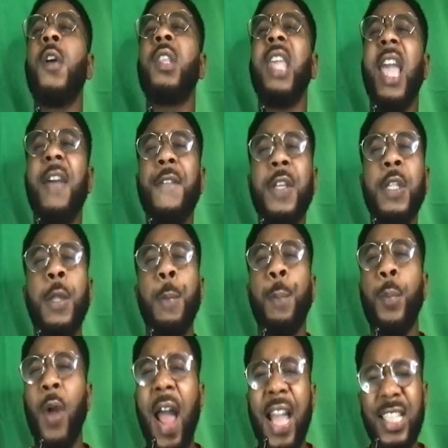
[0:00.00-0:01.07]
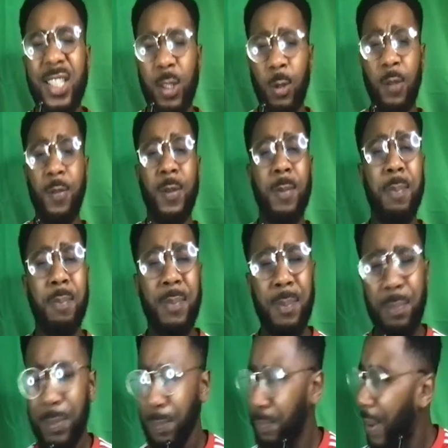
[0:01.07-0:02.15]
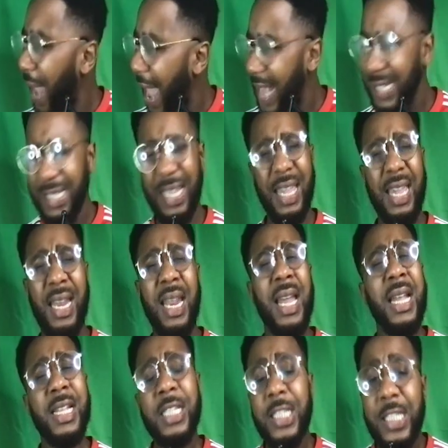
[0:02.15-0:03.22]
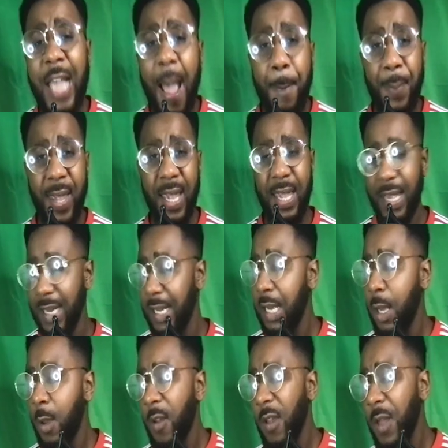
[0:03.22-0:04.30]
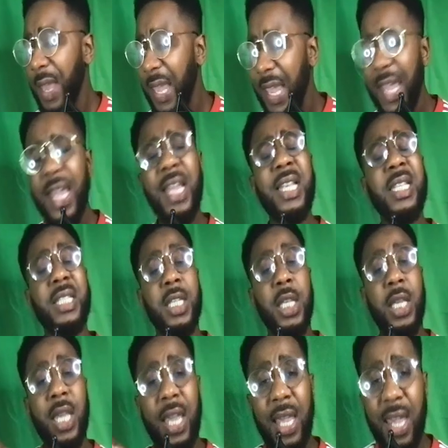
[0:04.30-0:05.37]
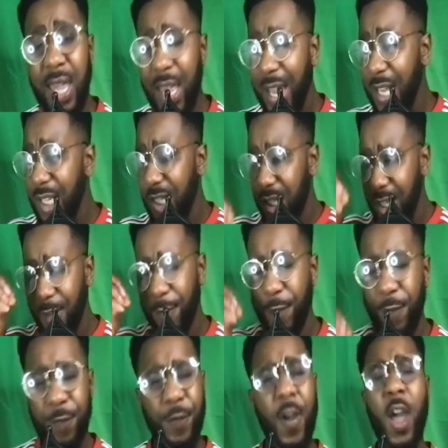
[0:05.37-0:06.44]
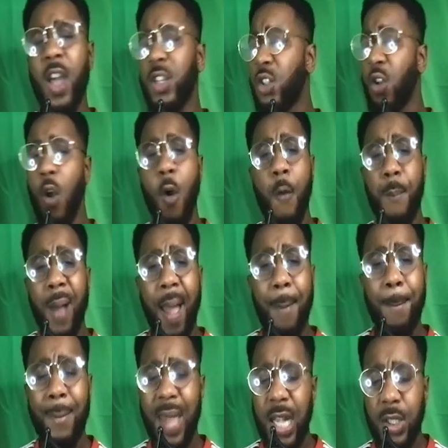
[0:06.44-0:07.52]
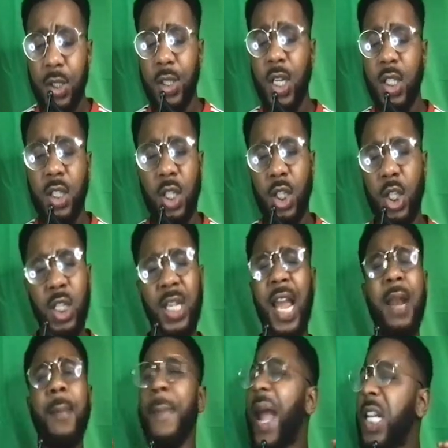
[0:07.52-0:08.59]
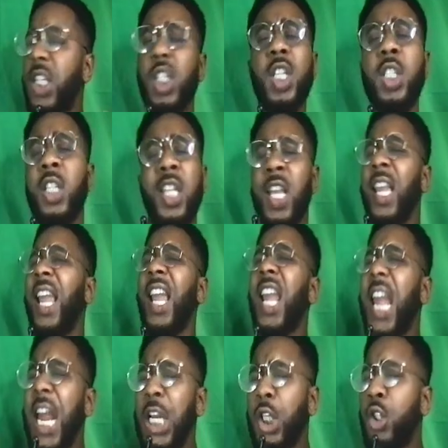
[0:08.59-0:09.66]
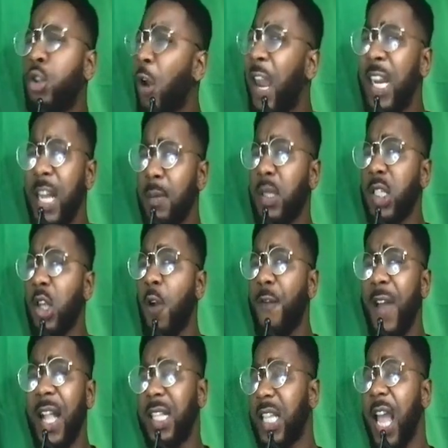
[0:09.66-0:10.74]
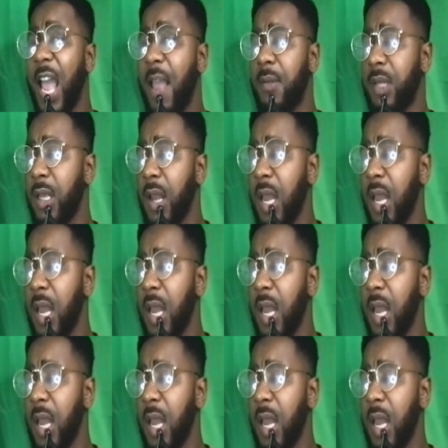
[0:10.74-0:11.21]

Kevin De Bruyne to pass it in, tap it in. Easy, easy first goal by Manchester City. And Manchester City enjoyed themselves at times.